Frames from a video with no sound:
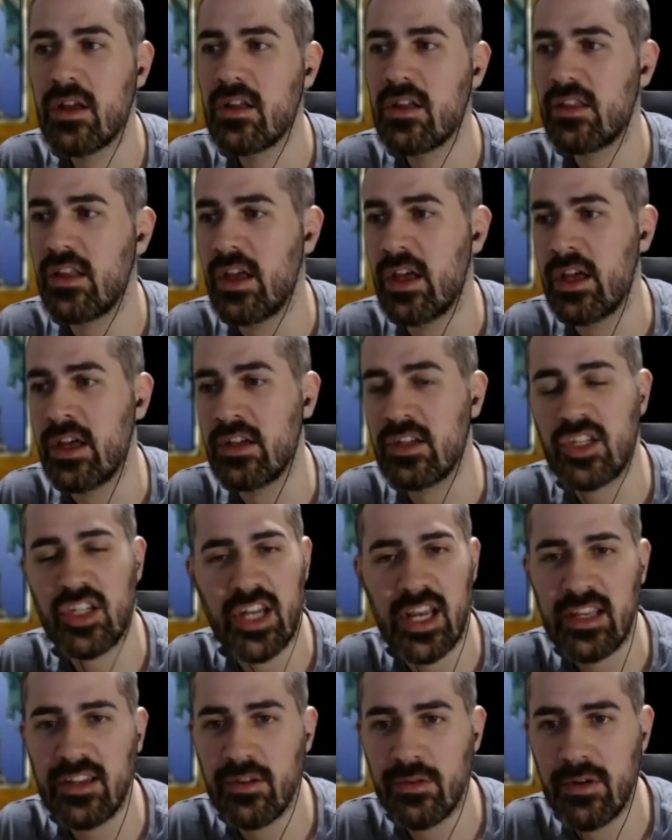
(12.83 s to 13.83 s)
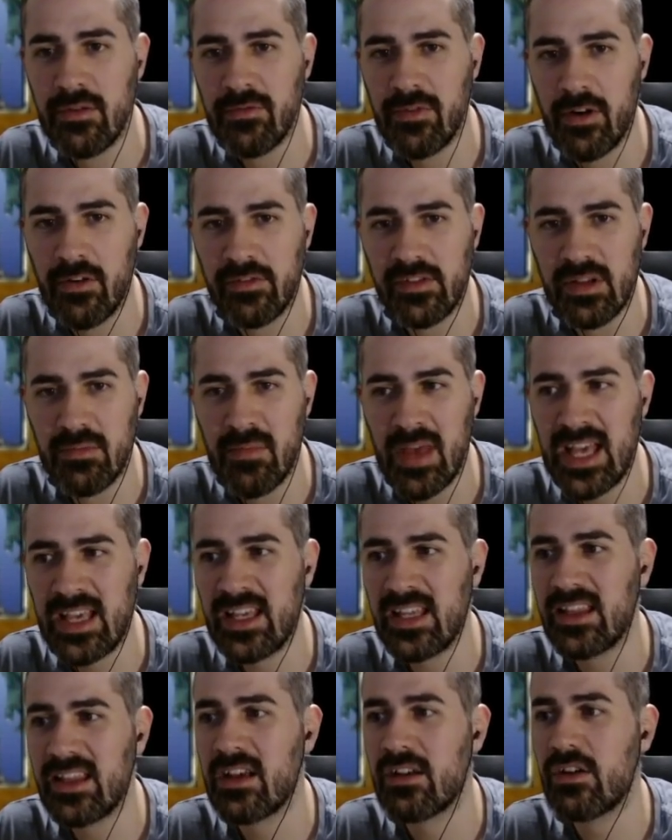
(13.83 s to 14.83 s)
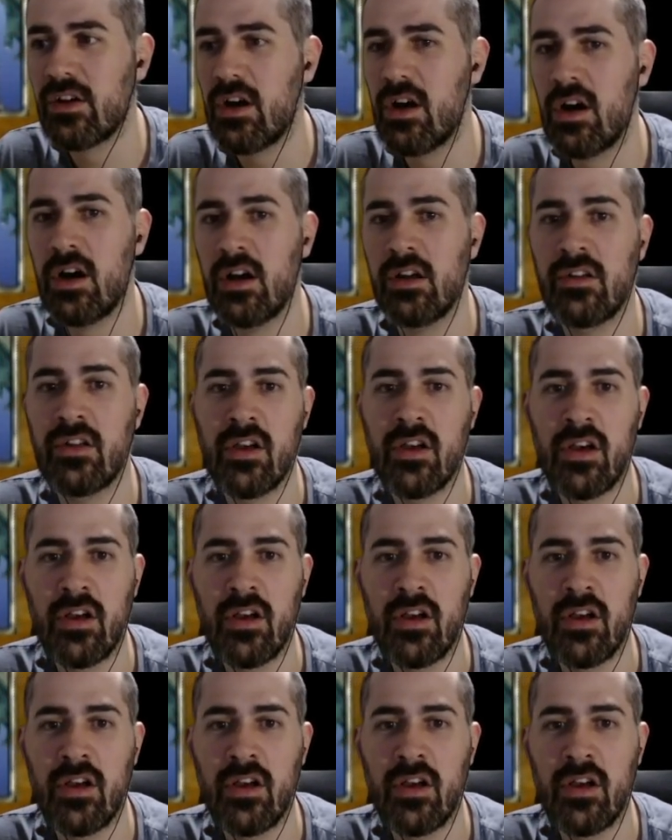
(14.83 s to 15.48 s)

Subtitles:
the shader involved in making that card,